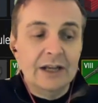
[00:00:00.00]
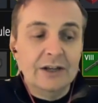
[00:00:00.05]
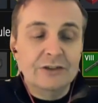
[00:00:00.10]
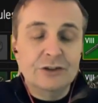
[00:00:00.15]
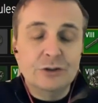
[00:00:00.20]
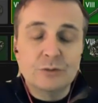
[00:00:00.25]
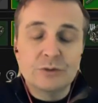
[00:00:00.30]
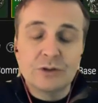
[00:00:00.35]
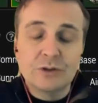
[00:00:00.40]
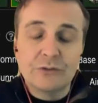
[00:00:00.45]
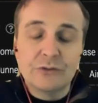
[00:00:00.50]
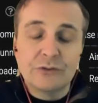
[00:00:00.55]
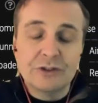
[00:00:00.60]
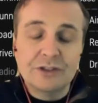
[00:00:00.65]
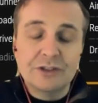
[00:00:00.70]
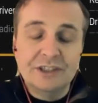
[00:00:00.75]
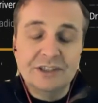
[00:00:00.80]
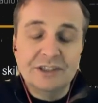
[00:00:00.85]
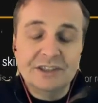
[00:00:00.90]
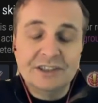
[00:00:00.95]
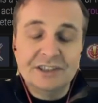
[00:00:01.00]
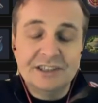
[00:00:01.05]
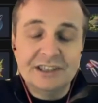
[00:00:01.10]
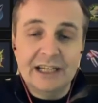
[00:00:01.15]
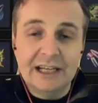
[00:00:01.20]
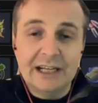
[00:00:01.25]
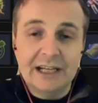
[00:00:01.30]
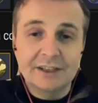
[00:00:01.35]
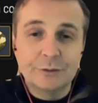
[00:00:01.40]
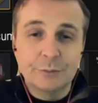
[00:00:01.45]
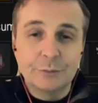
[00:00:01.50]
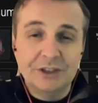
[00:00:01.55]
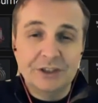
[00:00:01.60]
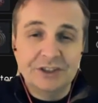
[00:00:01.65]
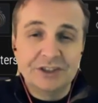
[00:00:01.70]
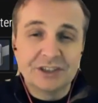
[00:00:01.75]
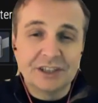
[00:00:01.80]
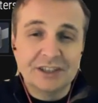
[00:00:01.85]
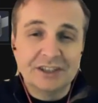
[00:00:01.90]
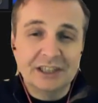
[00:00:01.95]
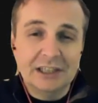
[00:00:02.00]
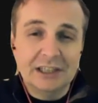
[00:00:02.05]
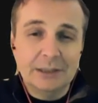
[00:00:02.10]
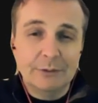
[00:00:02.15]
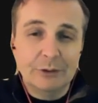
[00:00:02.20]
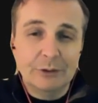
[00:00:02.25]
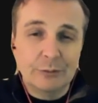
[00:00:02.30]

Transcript: 236, which is concealment